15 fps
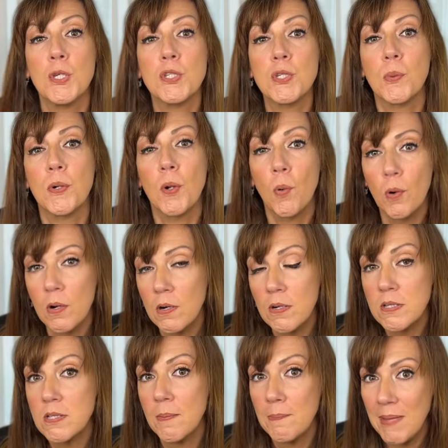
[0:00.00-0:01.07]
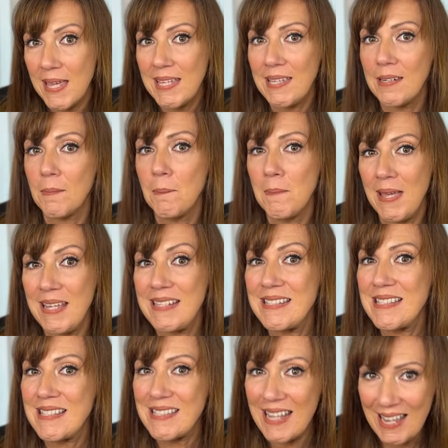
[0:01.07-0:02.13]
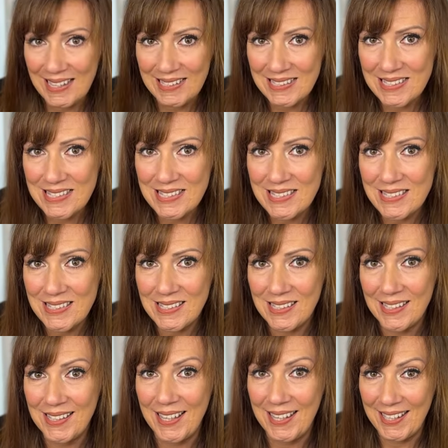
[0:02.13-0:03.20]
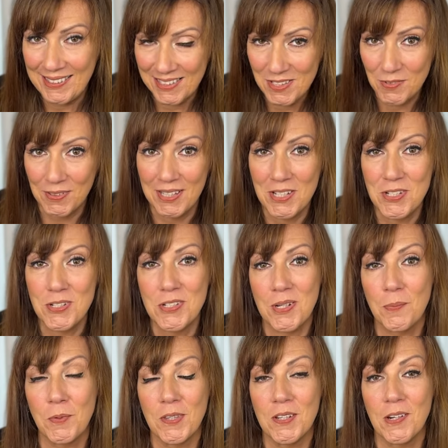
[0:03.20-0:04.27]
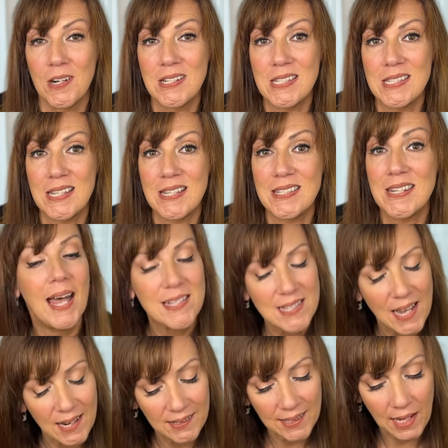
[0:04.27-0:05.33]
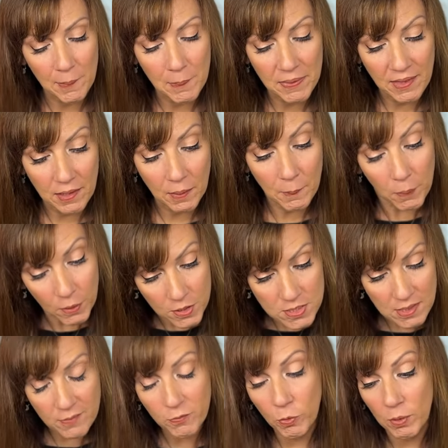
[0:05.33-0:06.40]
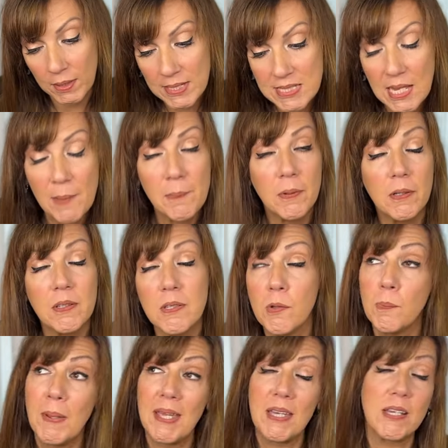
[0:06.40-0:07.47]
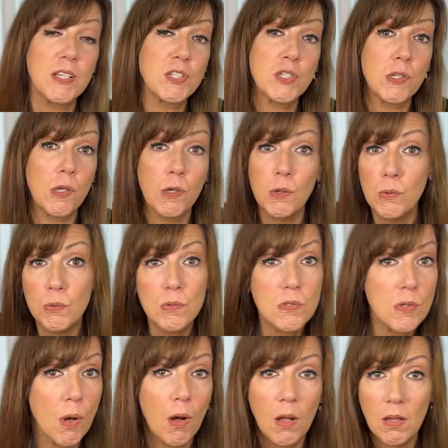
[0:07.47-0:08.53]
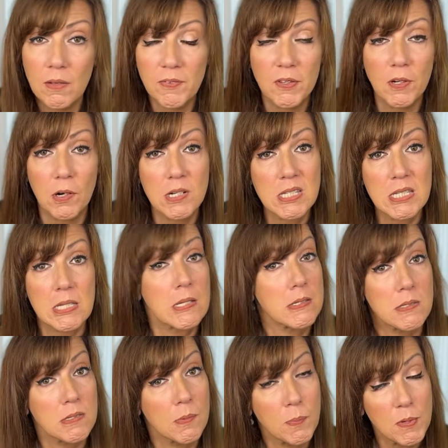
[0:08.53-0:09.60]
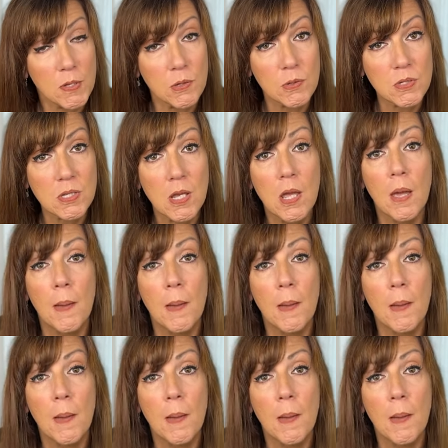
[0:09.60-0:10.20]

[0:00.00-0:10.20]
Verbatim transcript: So in order to make it make sense in this relationship with a narcissist, as a highly empathetic person, for example, you may excuse all of the narcissist's abuse